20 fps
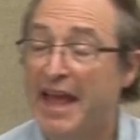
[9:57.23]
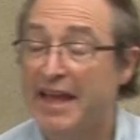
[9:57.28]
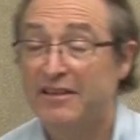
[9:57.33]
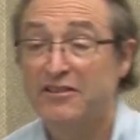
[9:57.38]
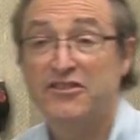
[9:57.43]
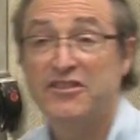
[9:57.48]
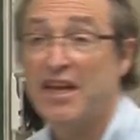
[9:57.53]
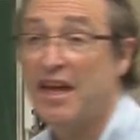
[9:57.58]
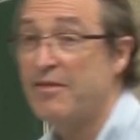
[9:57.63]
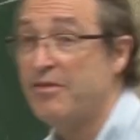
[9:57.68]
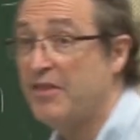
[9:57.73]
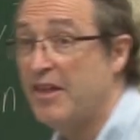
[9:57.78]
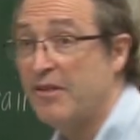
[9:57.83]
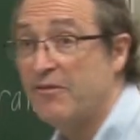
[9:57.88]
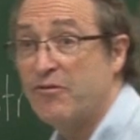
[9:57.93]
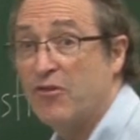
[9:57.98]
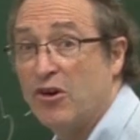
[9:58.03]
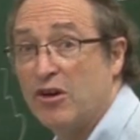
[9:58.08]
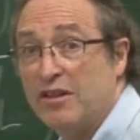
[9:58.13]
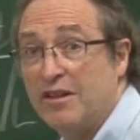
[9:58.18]
and the same
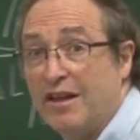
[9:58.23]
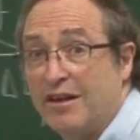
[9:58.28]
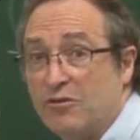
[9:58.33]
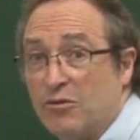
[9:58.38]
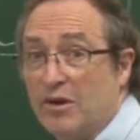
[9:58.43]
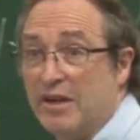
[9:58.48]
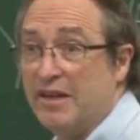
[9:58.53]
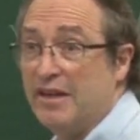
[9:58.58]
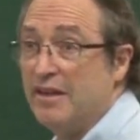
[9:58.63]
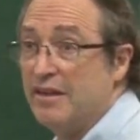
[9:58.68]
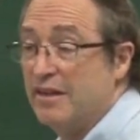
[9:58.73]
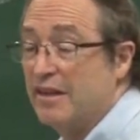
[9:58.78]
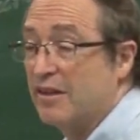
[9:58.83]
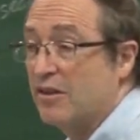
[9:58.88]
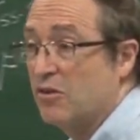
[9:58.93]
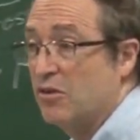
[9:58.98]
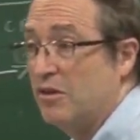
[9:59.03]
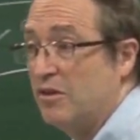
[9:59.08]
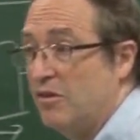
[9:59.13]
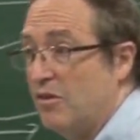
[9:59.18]
thing for a liquid,
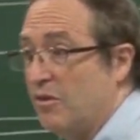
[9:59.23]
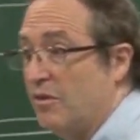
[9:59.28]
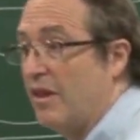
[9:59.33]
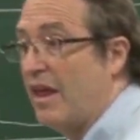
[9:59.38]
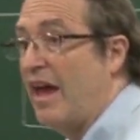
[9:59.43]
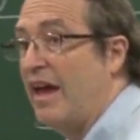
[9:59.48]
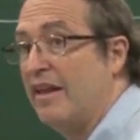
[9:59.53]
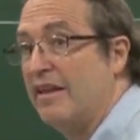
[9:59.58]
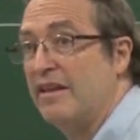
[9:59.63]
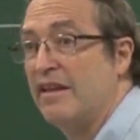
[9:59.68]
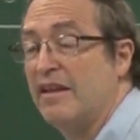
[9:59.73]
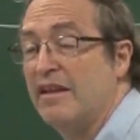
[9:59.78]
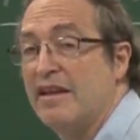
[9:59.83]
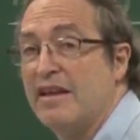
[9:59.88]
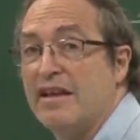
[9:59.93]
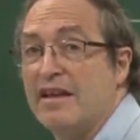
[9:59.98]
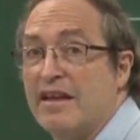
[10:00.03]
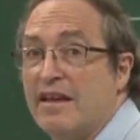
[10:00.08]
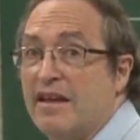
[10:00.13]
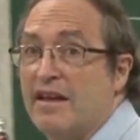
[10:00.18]
couldn't do that.
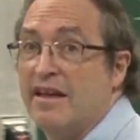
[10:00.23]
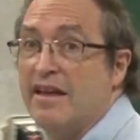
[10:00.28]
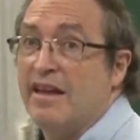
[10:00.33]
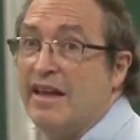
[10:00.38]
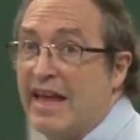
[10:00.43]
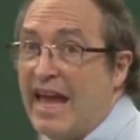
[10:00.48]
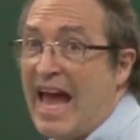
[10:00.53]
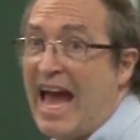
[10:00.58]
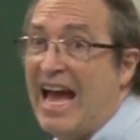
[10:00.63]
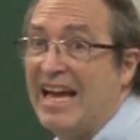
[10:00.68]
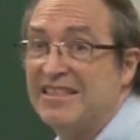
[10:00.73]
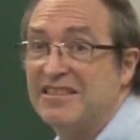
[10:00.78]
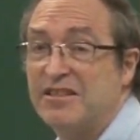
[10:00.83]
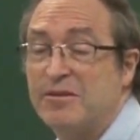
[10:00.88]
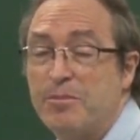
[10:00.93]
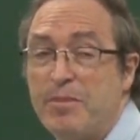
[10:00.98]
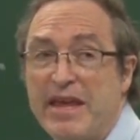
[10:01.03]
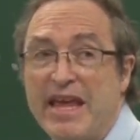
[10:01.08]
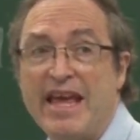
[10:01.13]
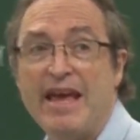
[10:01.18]
Has
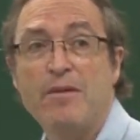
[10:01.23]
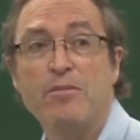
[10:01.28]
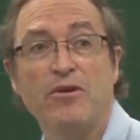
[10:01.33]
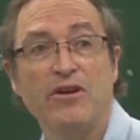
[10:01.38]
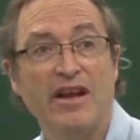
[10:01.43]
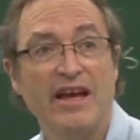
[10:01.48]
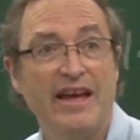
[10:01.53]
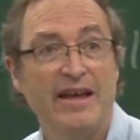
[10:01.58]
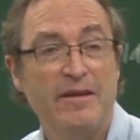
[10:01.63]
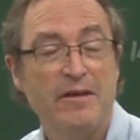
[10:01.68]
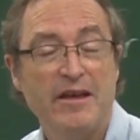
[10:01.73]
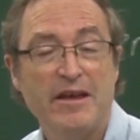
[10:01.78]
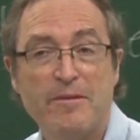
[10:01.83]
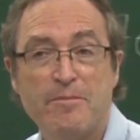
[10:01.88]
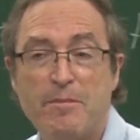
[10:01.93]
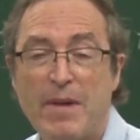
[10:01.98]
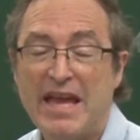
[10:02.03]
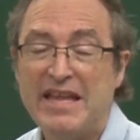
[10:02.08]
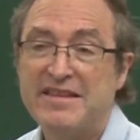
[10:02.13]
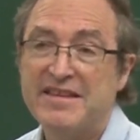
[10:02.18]
to be able to
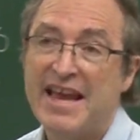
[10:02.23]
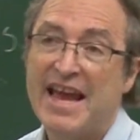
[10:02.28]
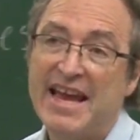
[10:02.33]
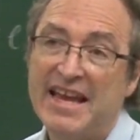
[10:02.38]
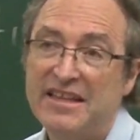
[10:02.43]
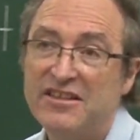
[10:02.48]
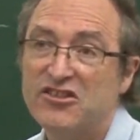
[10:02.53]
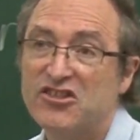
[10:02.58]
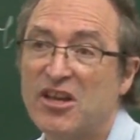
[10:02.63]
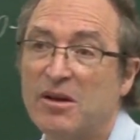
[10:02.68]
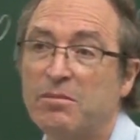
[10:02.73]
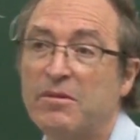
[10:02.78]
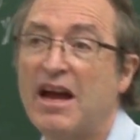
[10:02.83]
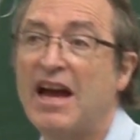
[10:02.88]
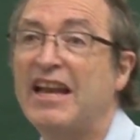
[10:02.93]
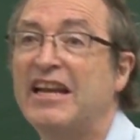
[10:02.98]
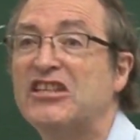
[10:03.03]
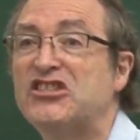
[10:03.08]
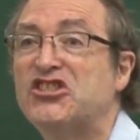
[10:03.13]
maintain some kind